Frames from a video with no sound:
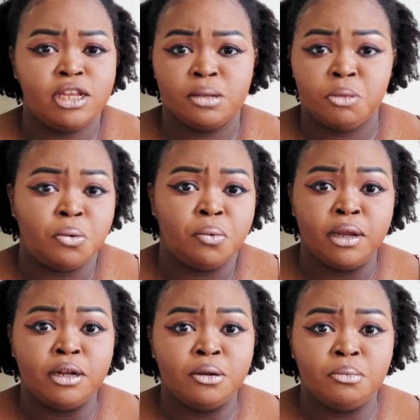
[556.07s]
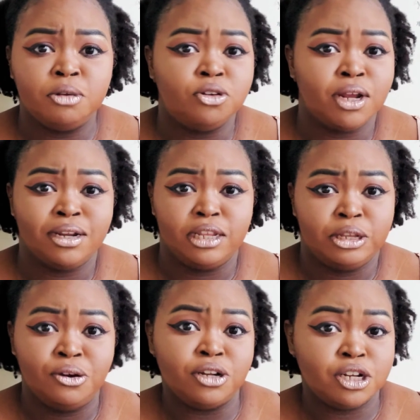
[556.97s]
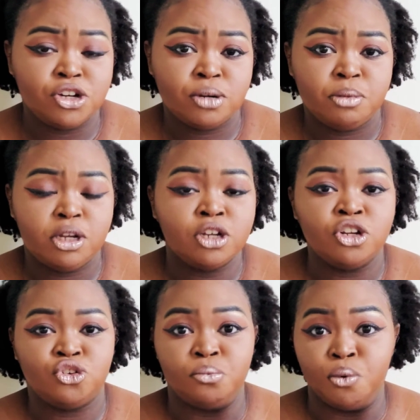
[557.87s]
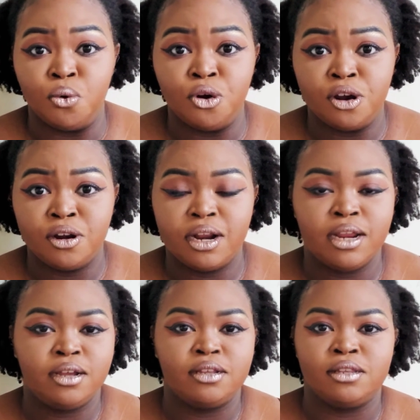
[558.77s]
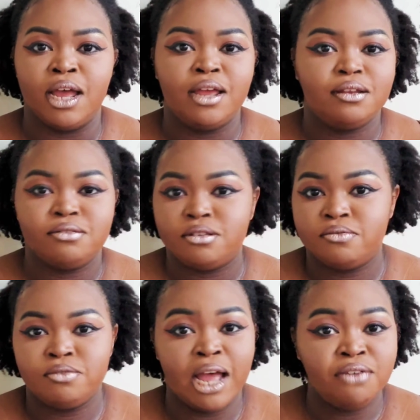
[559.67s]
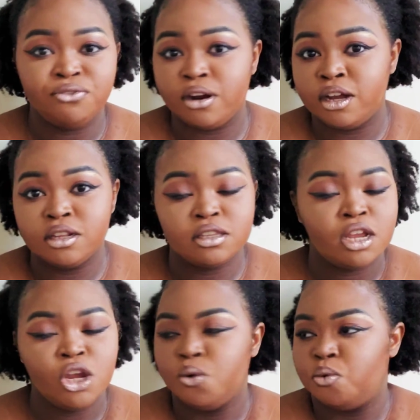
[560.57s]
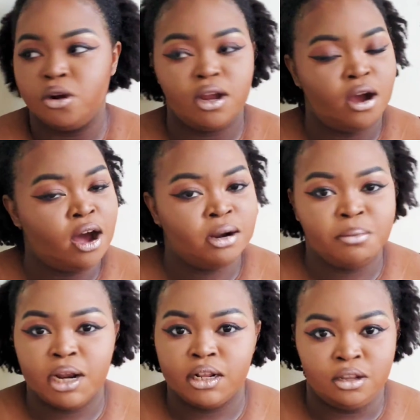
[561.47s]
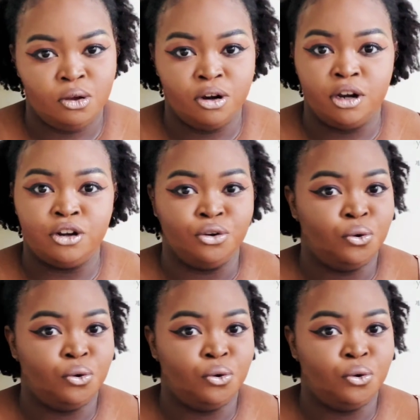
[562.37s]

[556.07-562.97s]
something random to try to get their attention because you're bored. Because that for us, we're automatically going to